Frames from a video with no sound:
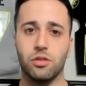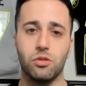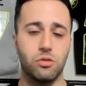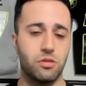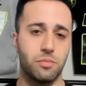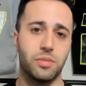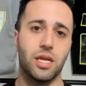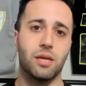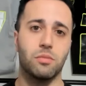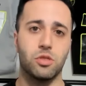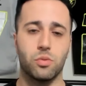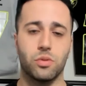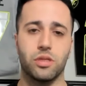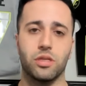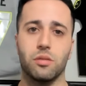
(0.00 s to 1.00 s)
do some damage
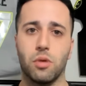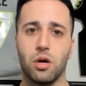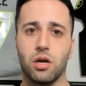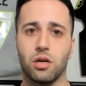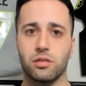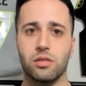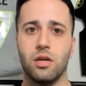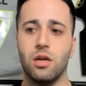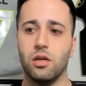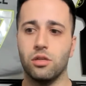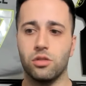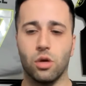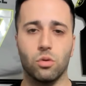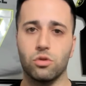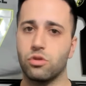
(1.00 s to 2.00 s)
within the box.
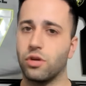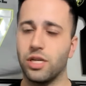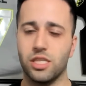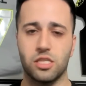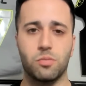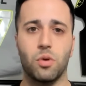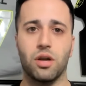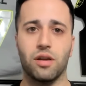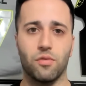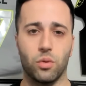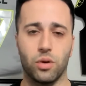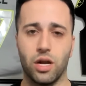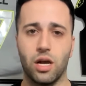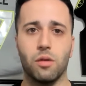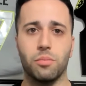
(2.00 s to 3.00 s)
Don't try and spread
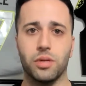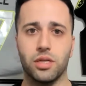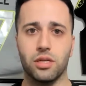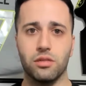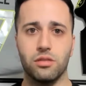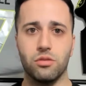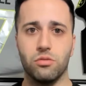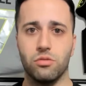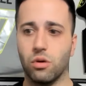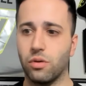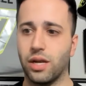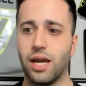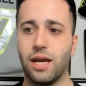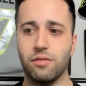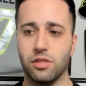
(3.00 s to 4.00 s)
everyone out because you don't
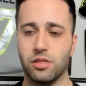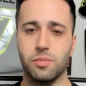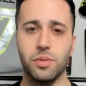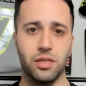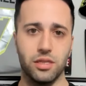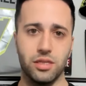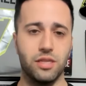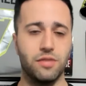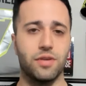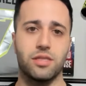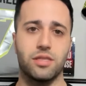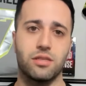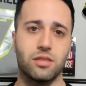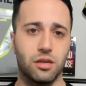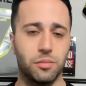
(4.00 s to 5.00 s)
have the speed. The defense
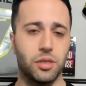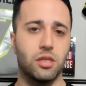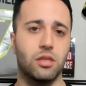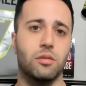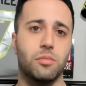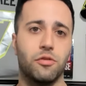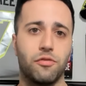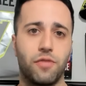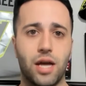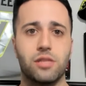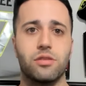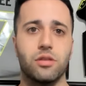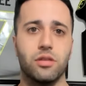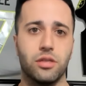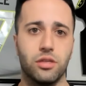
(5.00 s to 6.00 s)
is going to be a little bit
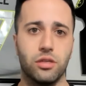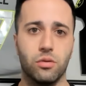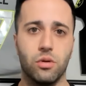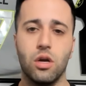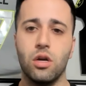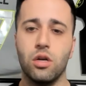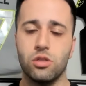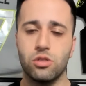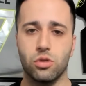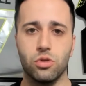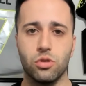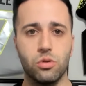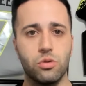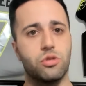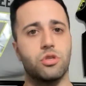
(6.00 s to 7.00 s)
faster than you, so
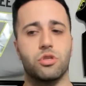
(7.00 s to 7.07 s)
use your